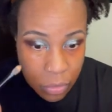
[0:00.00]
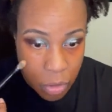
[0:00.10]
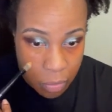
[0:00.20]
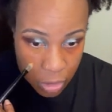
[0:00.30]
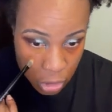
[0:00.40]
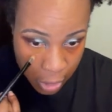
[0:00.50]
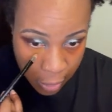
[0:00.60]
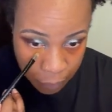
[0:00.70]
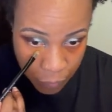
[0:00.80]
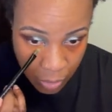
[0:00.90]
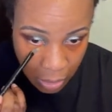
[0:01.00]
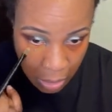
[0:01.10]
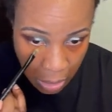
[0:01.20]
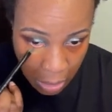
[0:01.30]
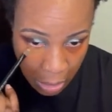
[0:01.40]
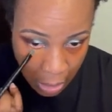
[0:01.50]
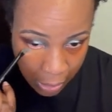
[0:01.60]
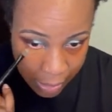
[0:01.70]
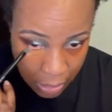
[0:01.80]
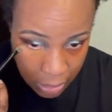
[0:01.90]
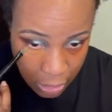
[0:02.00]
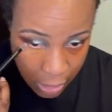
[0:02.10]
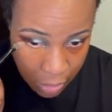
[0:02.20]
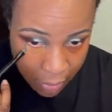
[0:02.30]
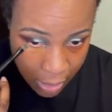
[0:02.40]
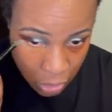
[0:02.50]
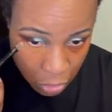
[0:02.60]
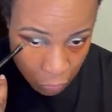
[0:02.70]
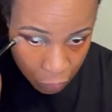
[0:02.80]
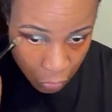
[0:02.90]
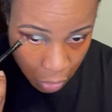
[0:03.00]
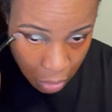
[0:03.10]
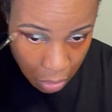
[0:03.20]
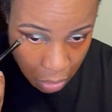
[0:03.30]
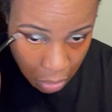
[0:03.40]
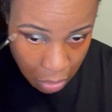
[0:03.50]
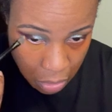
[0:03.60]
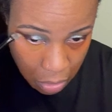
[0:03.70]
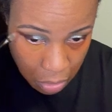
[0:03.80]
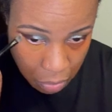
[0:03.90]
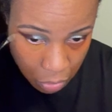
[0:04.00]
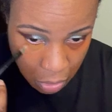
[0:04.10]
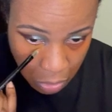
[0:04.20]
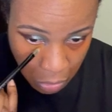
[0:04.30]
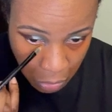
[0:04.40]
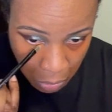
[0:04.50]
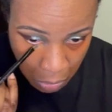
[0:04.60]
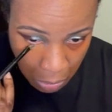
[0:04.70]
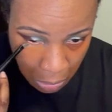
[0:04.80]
So much. I like the shade match so far. This is pretty cool.